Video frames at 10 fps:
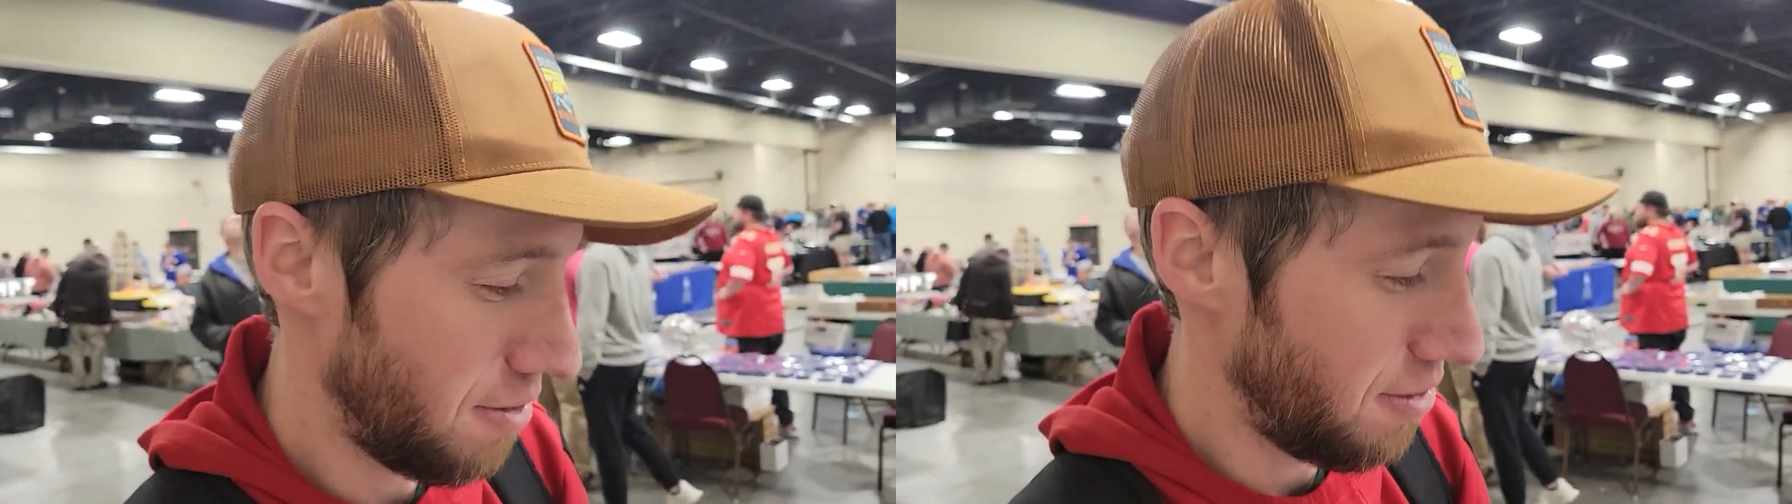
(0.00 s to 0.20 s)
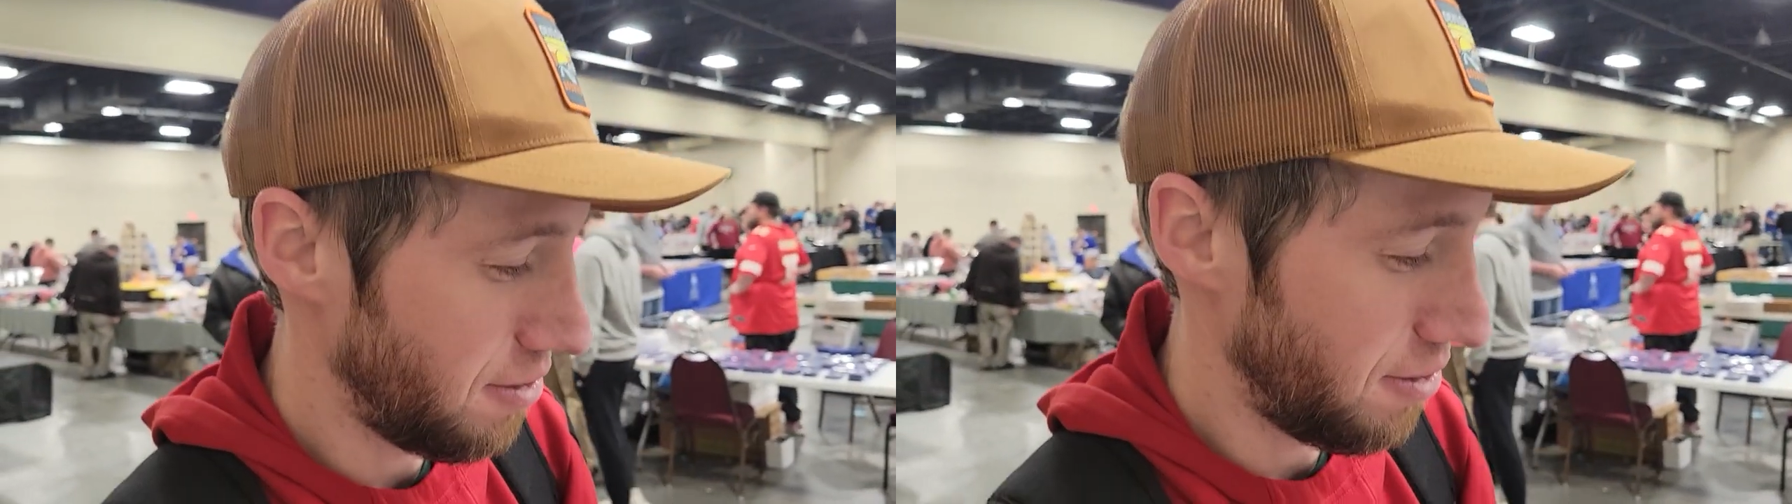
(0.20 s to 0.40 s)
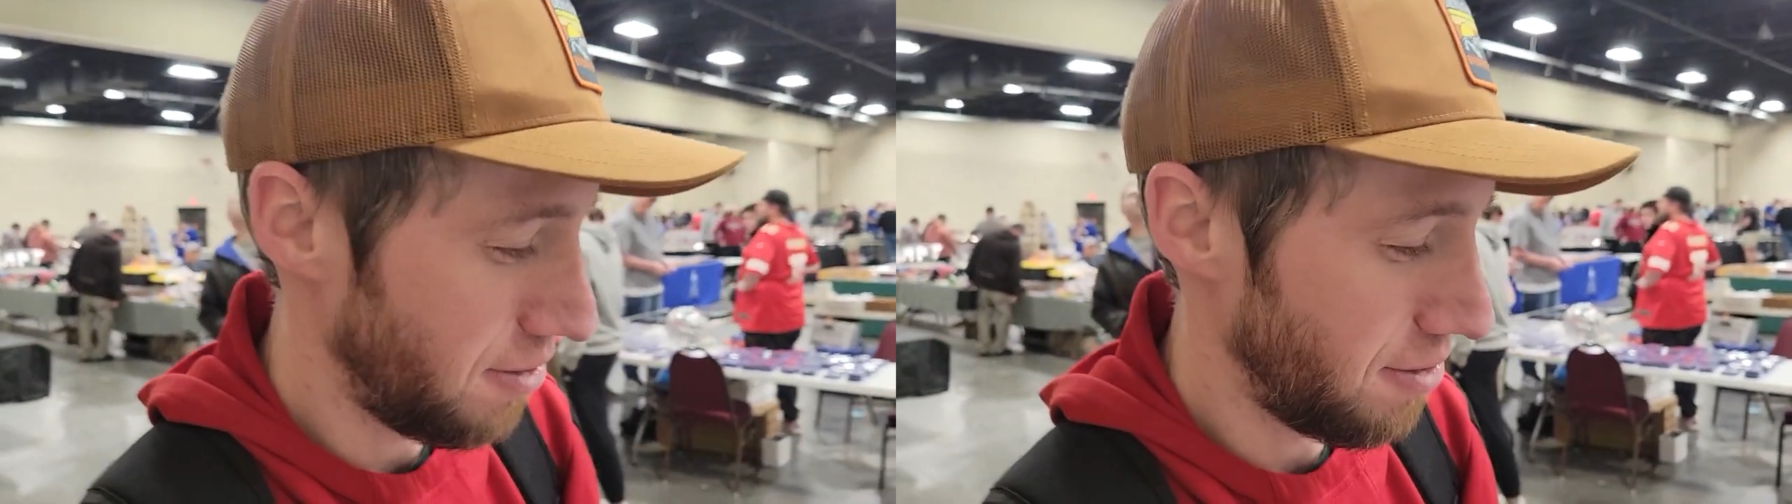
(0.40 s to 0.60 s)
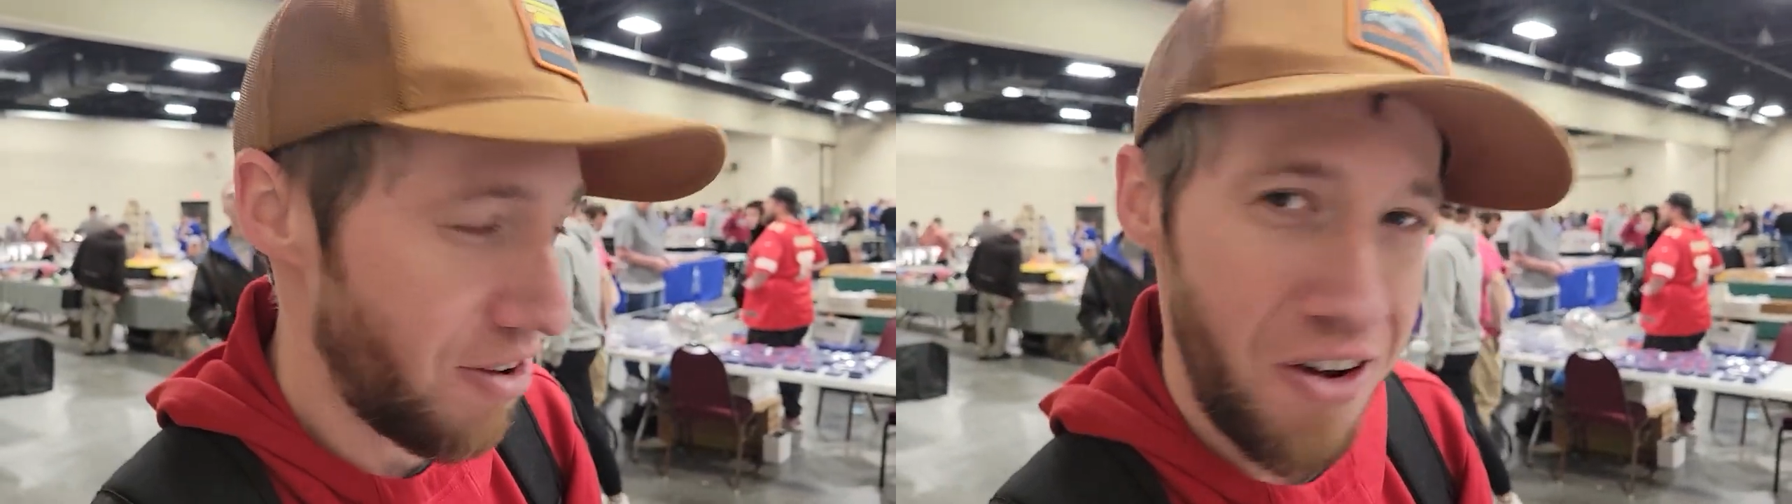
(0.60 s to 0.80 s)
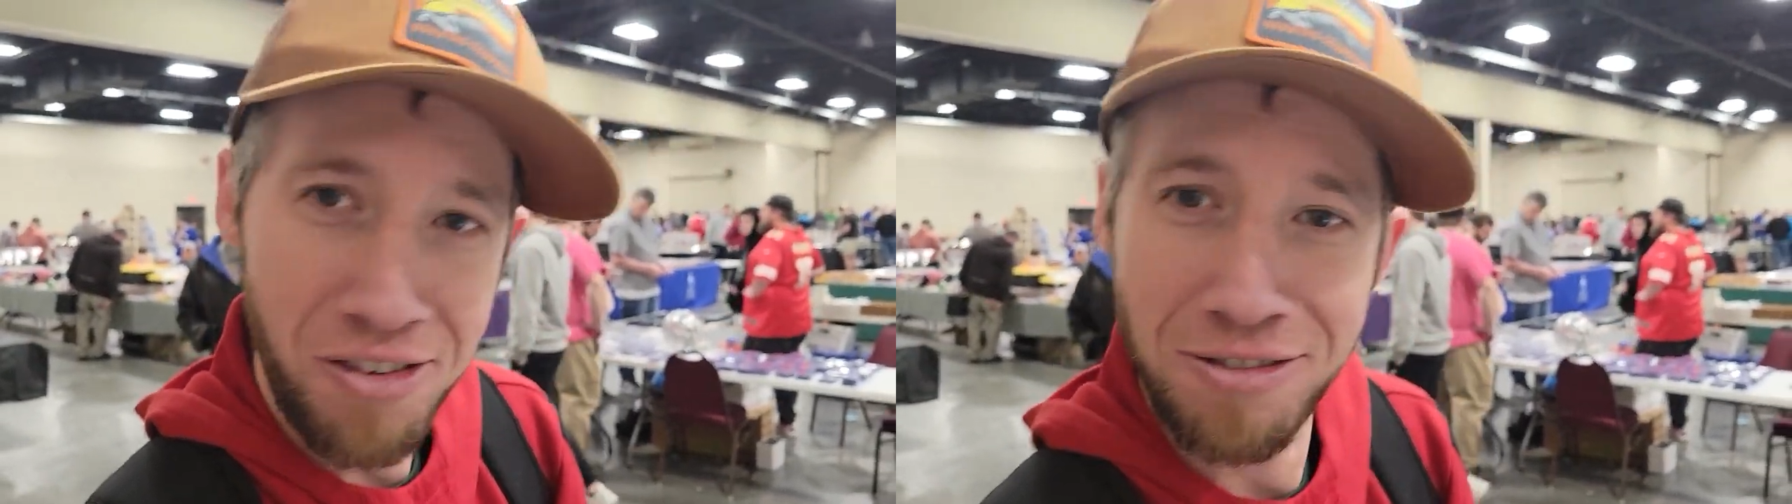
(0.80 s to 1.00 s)
because he's an
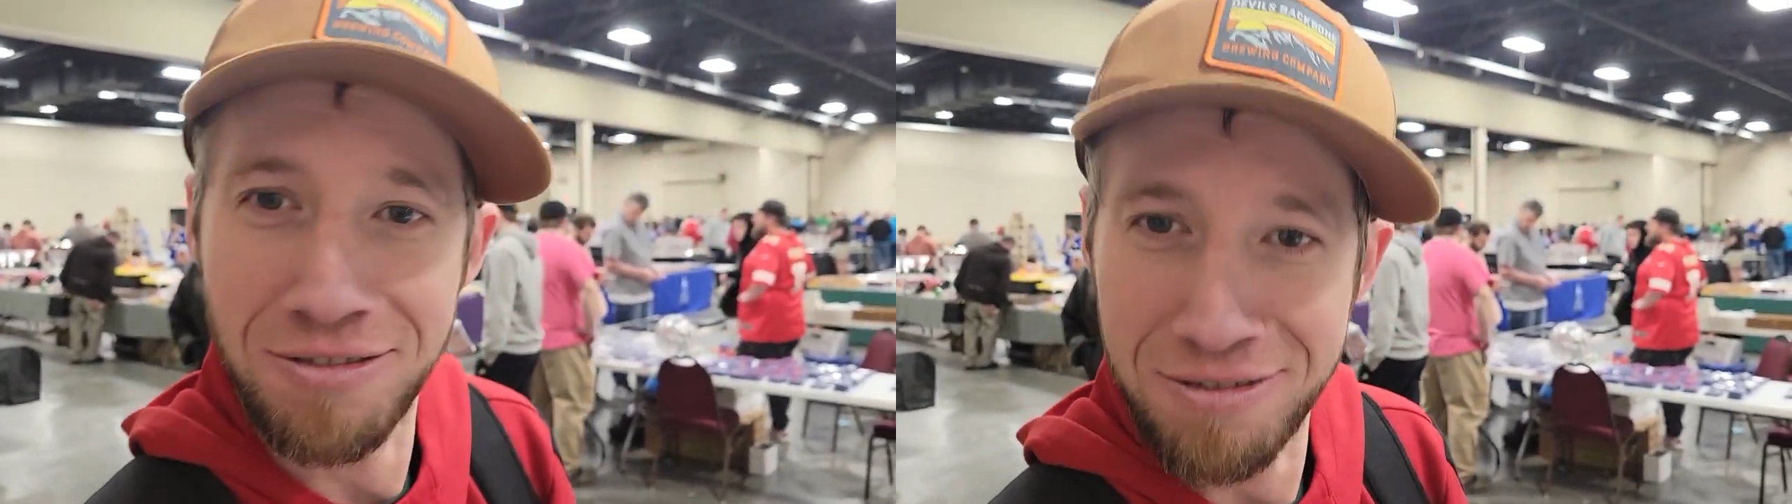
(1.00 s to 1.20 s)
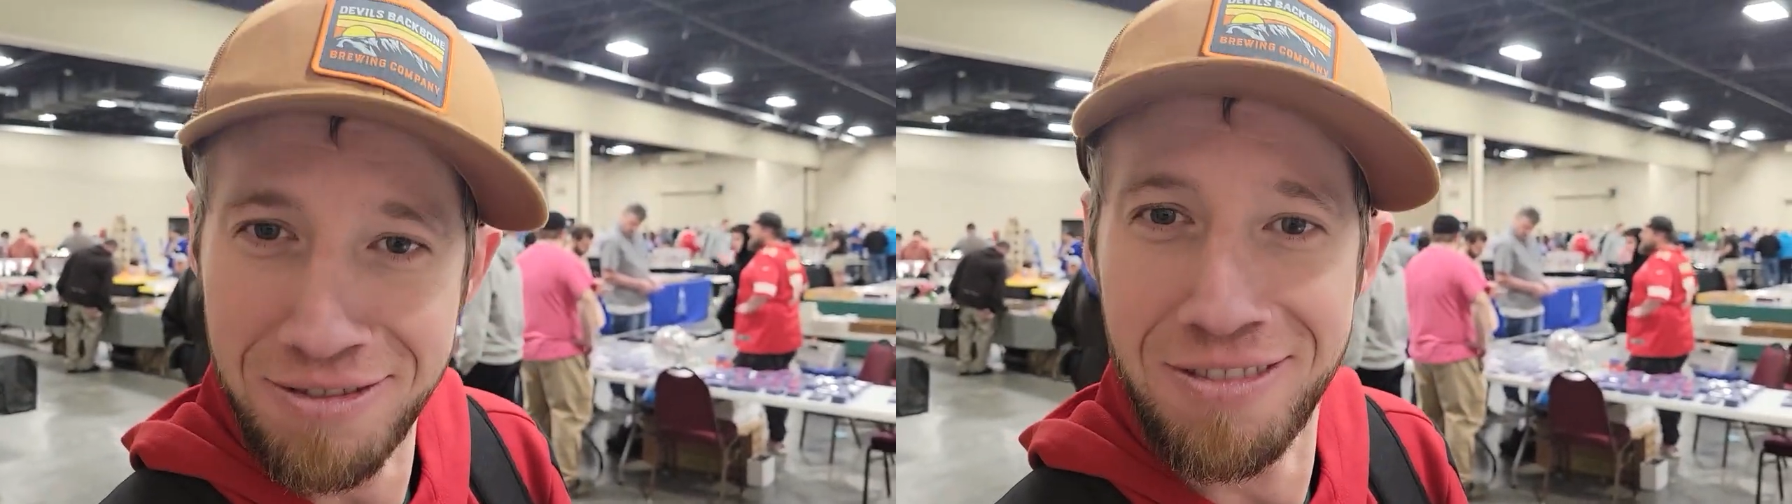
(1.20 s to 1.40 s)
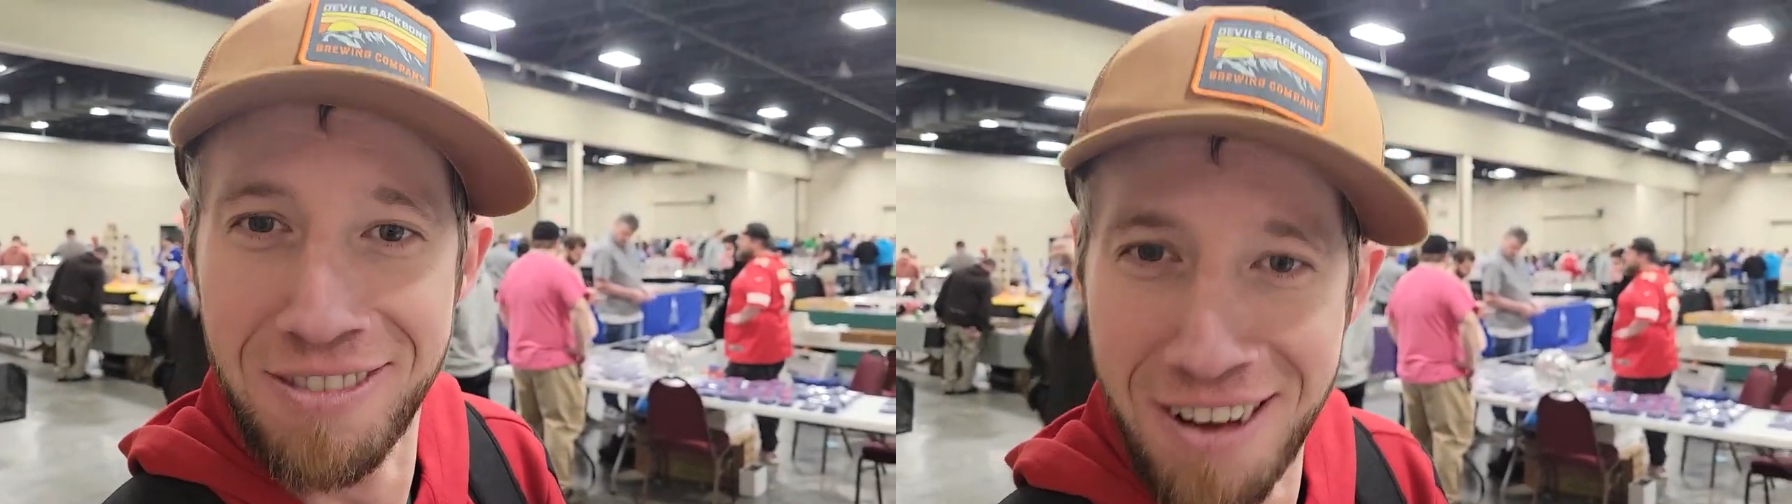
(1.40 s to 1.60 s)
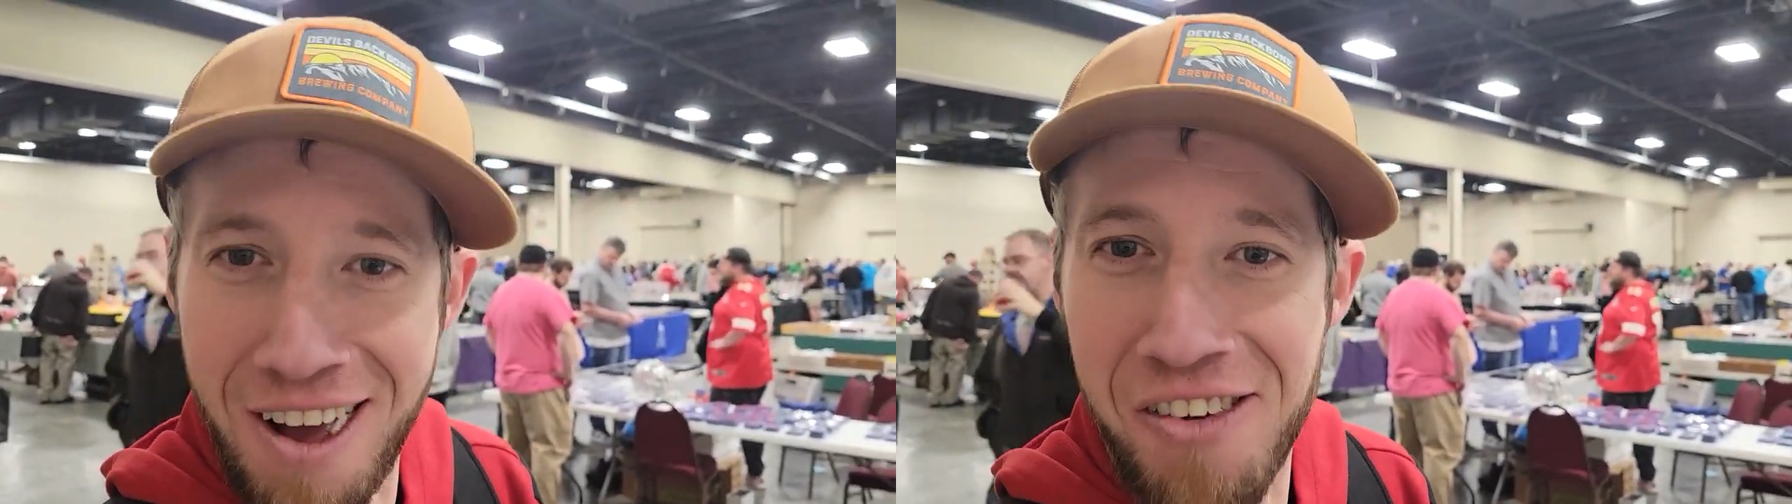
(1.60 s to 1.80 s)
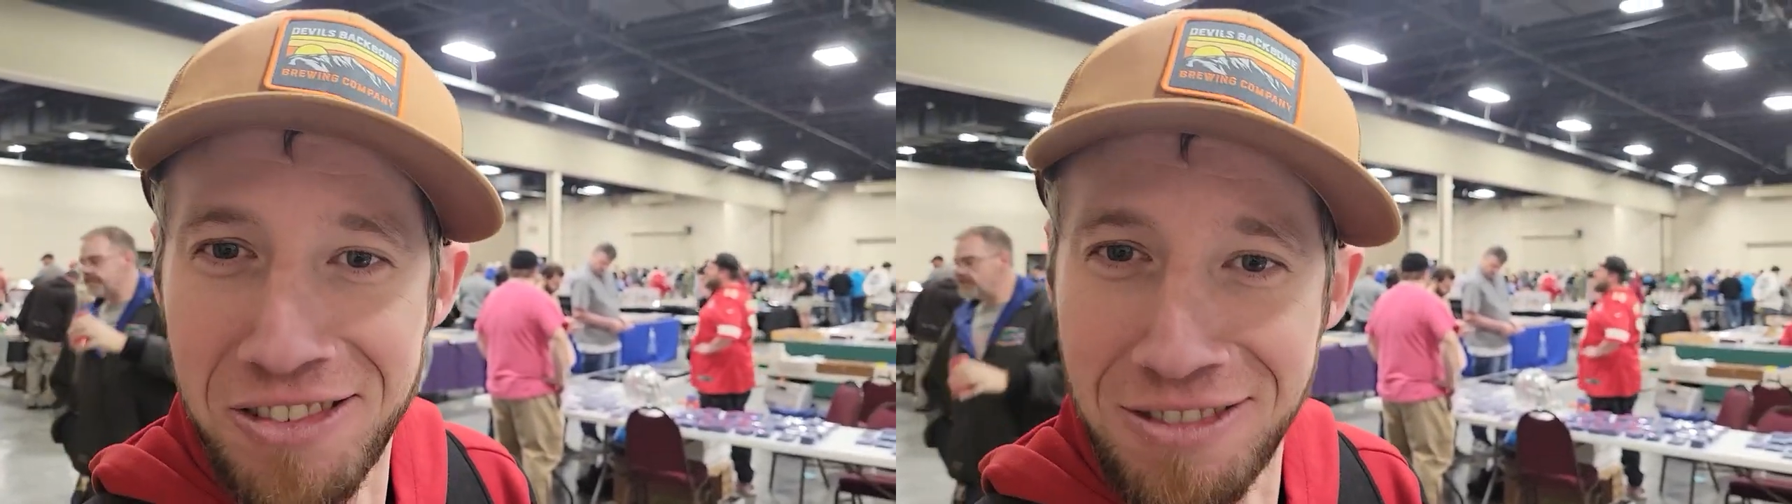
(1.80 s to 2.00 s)
NC State baseball
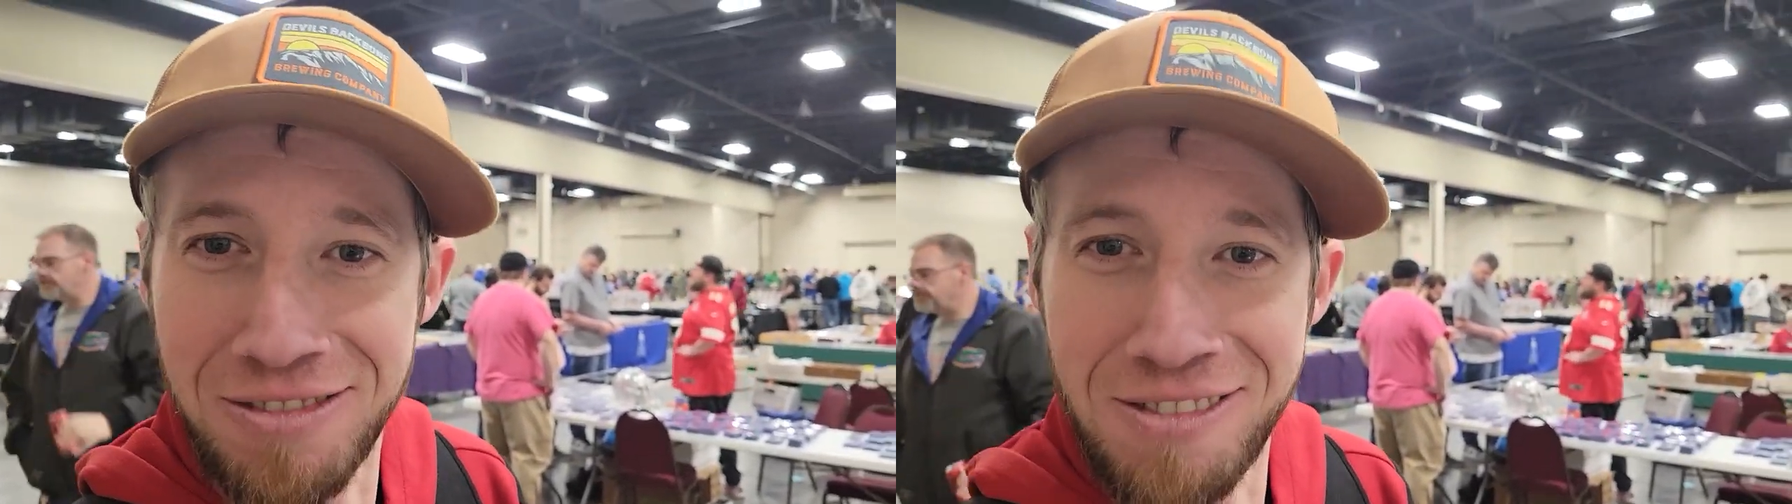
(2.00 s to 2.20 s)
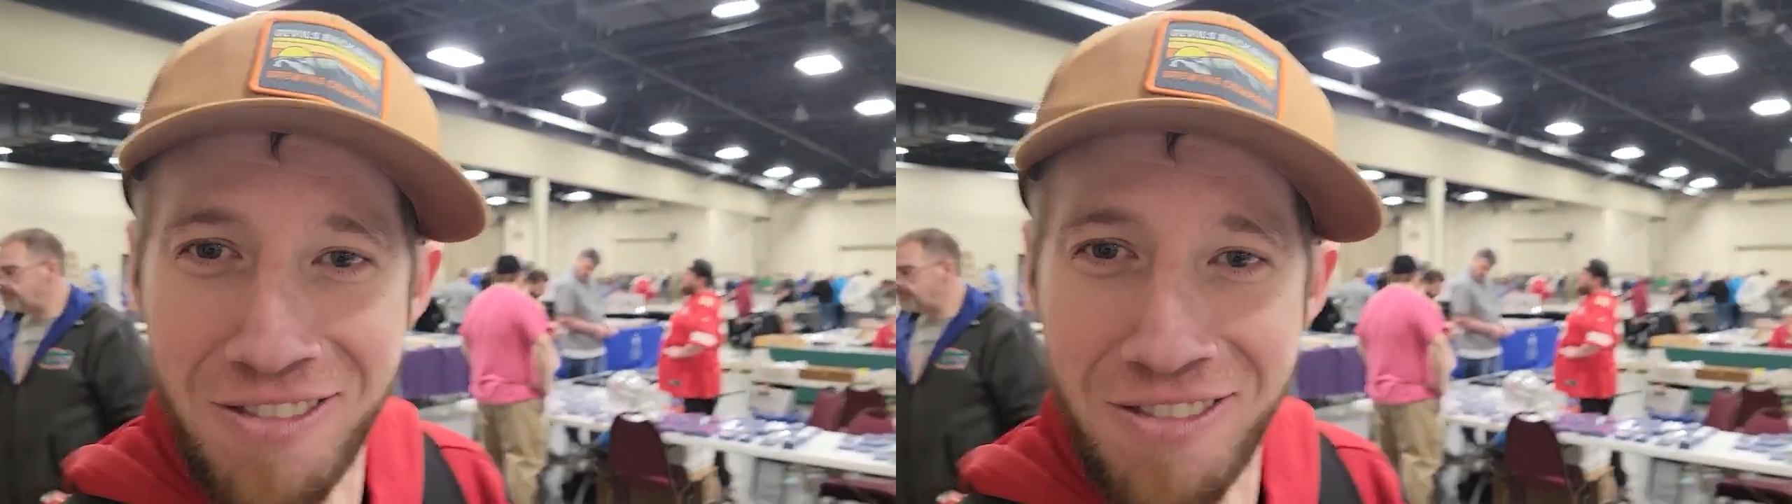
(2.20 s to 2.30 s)
player, but